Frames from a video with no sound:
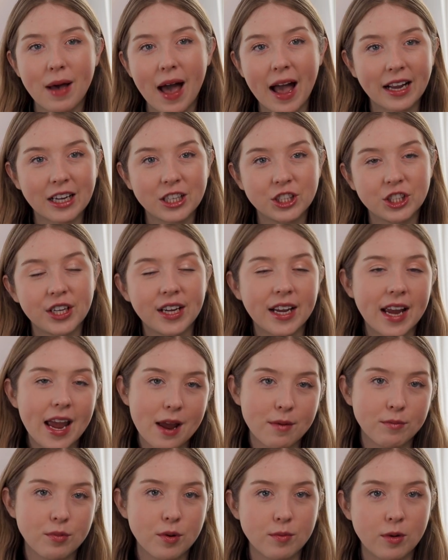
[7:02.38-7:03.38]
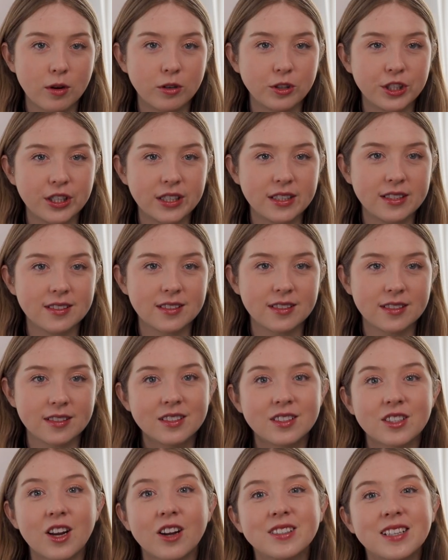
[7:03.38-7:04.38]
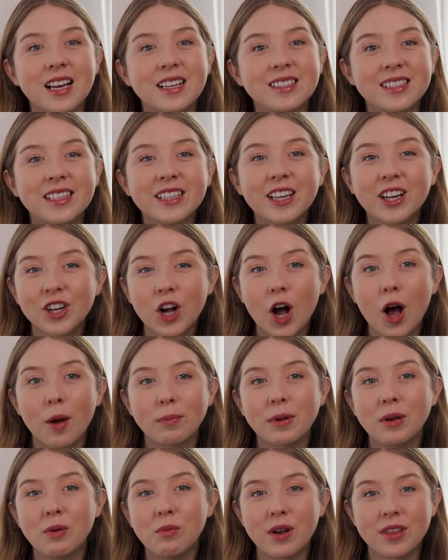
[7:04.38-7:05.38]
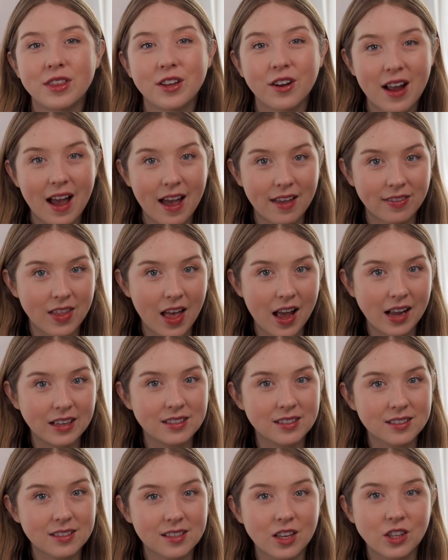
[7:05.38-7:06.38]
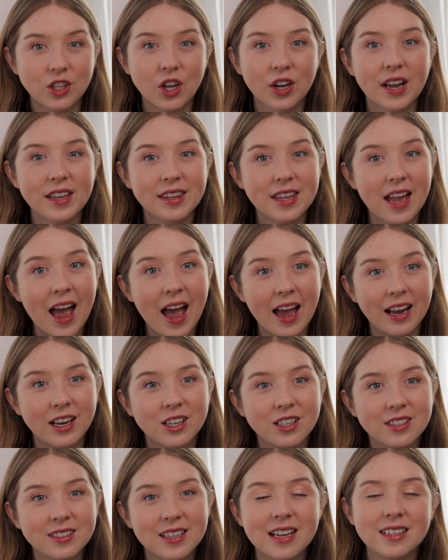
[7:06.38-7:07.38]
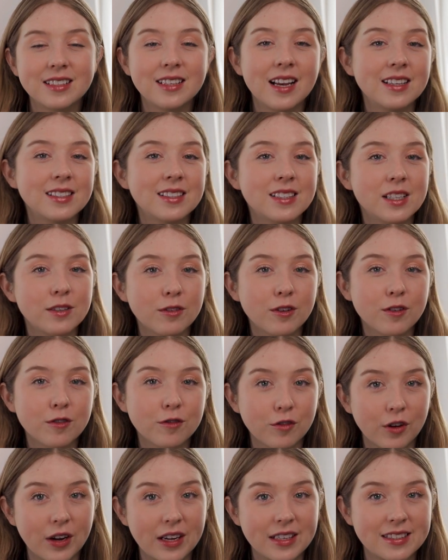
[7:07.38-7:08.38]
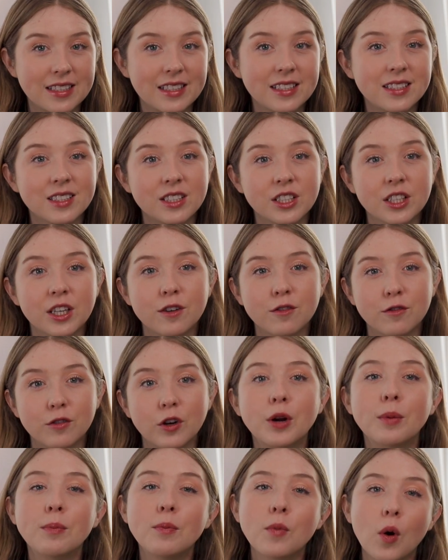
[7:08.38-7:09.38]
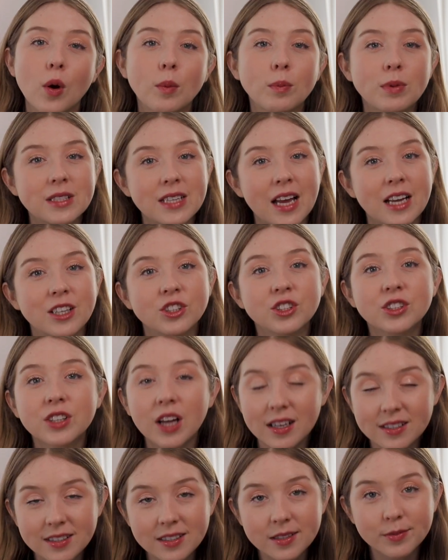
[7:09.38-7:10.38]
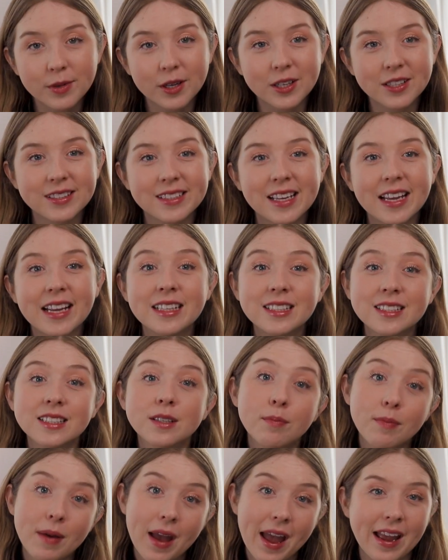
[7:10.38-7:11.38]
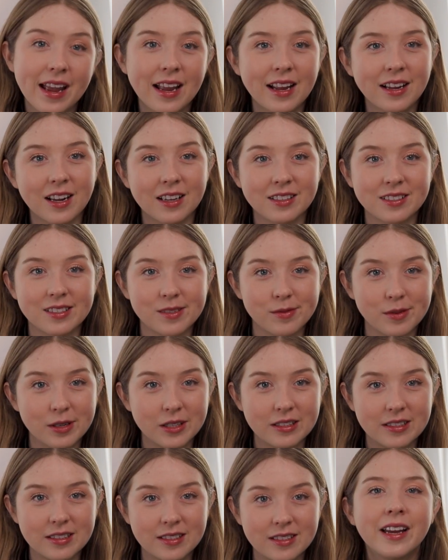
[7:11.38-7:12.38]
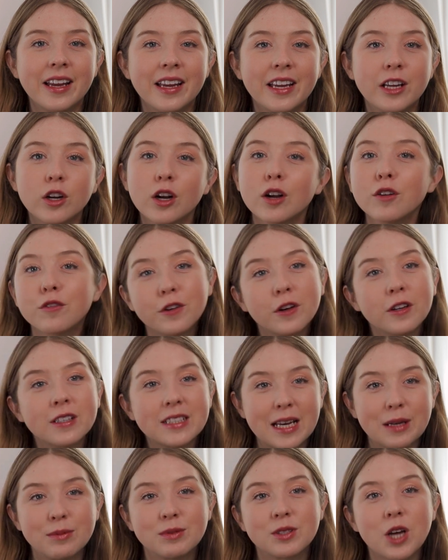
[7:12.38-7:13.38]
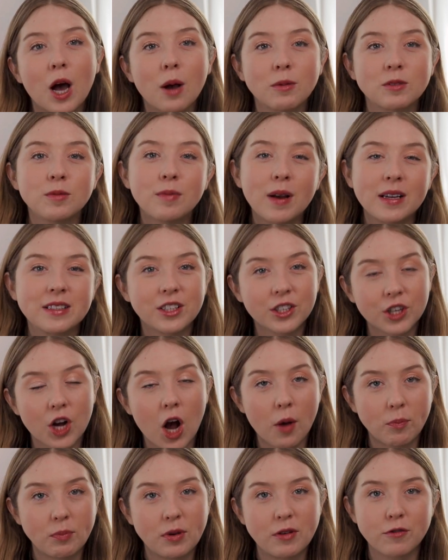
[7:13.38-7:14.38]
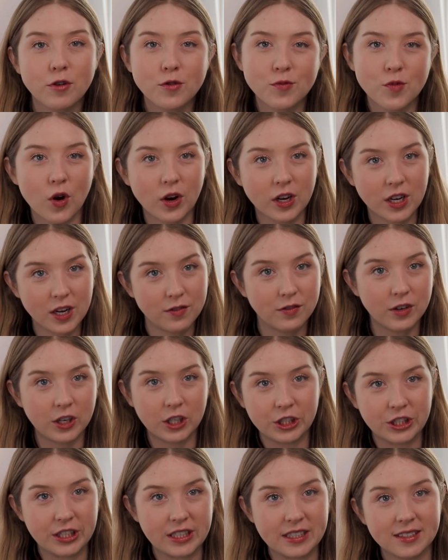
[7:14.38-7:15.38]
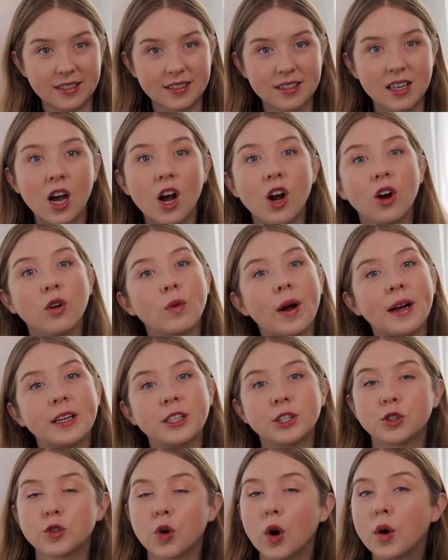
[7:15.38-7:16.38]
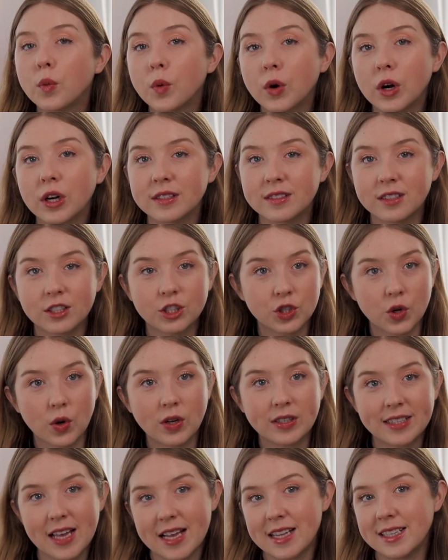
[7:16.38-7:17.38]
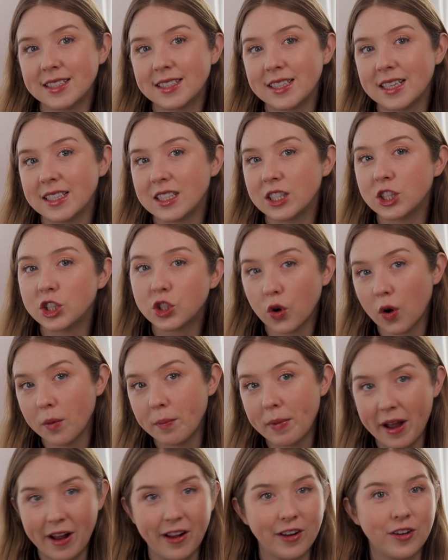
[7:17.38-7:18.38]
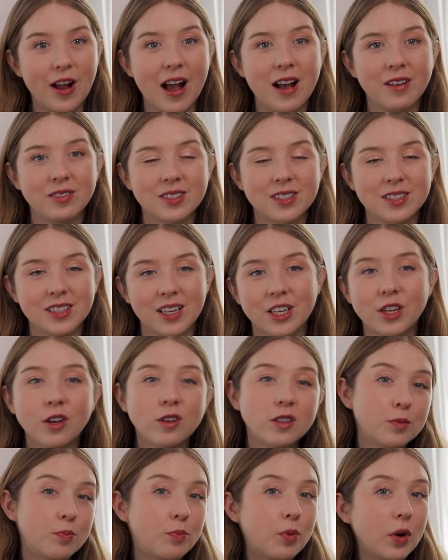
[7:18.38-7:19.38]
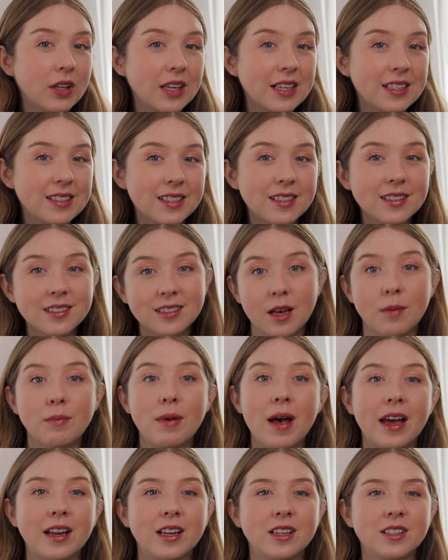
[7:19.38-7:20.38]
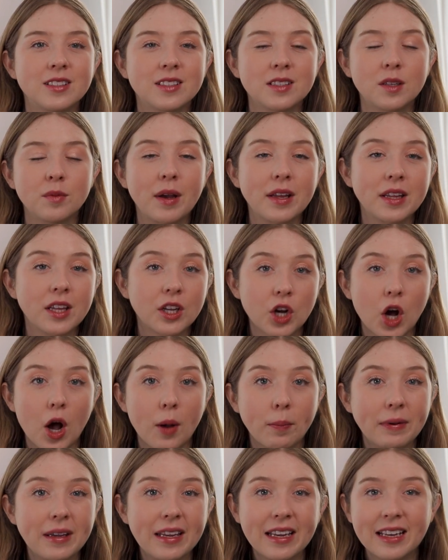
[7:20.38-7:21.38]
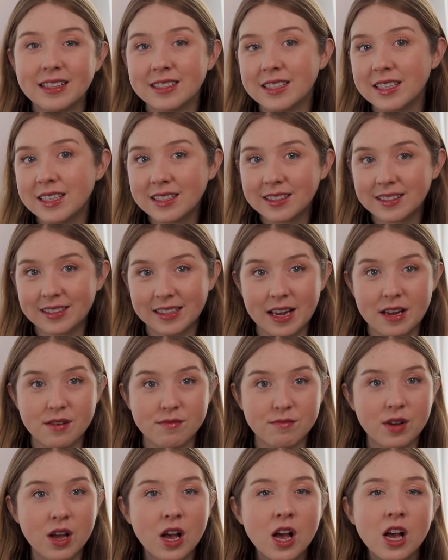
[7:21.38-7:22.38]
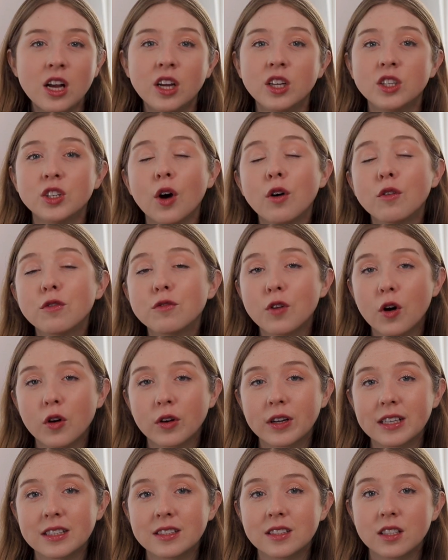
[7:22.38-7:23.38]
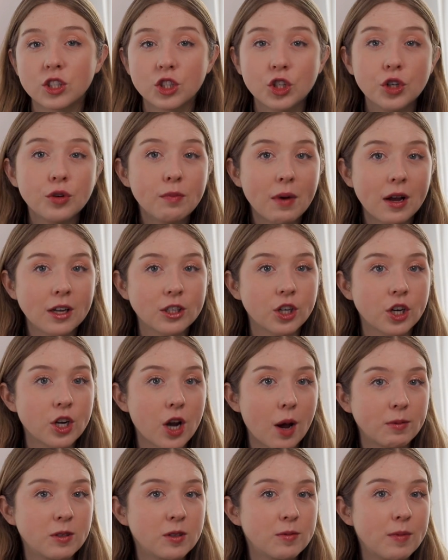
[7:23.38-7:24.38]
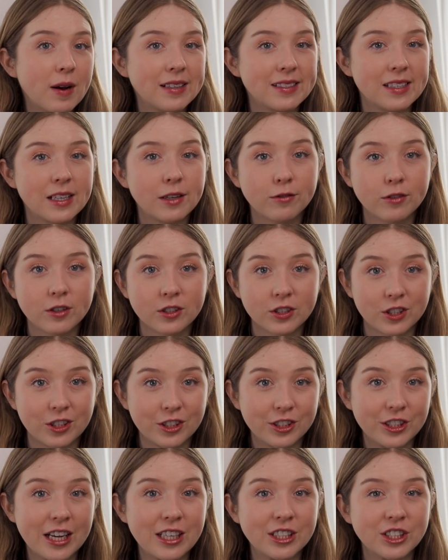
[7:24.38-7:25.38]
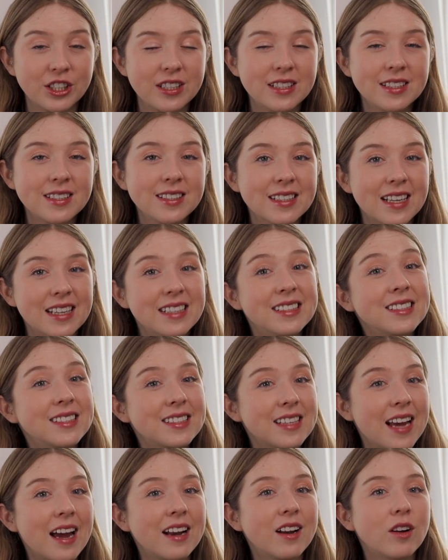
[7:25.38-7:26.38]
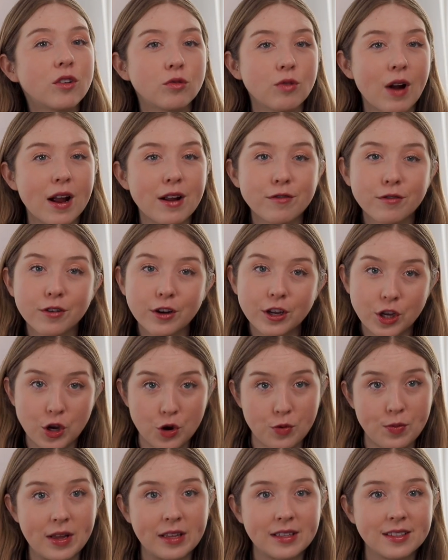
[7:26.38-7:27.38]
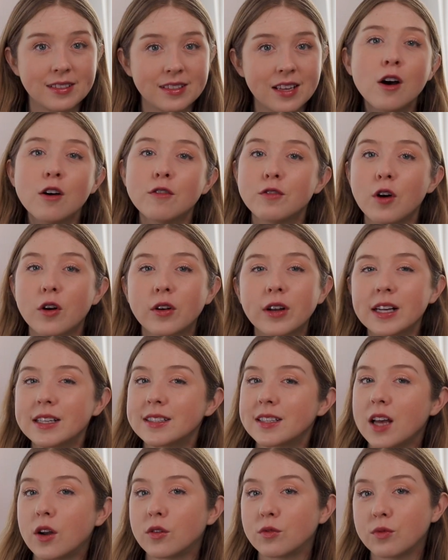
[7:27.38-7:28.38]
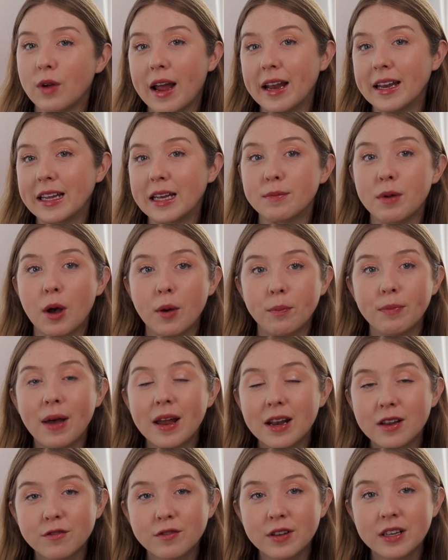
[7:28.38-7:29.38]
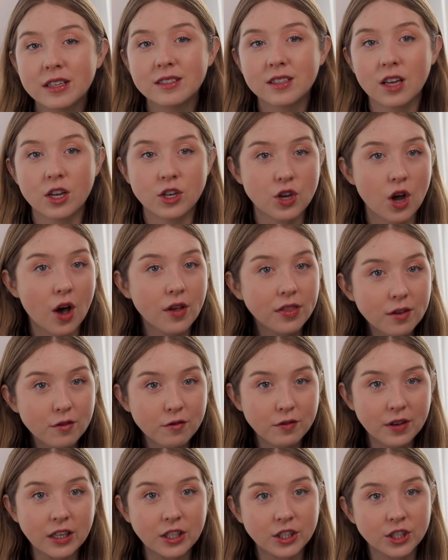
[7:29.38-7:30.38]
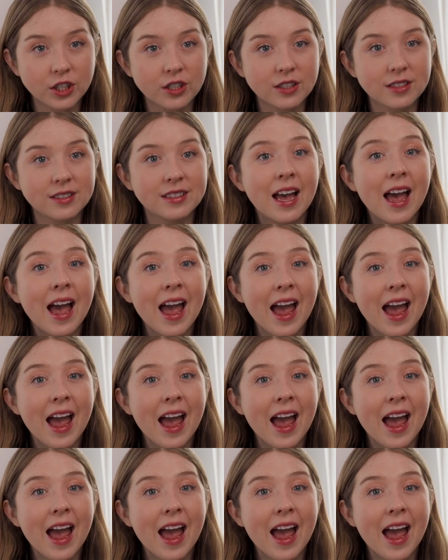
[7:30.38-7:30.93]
packaging, and promotions. Start testing your copy with your headlines. Look at the headers and test different phrases to convert more potential customers into paying customers. Here are a few tips to optimize your copy for more conversions. Write short words, short sentences, and short paragraphs. Use bullets and subheaders to make the copy easy to skim. Don't focus too much on optimizing for search engines. Instead, write for humans. Focus on writing about benefits, not the features,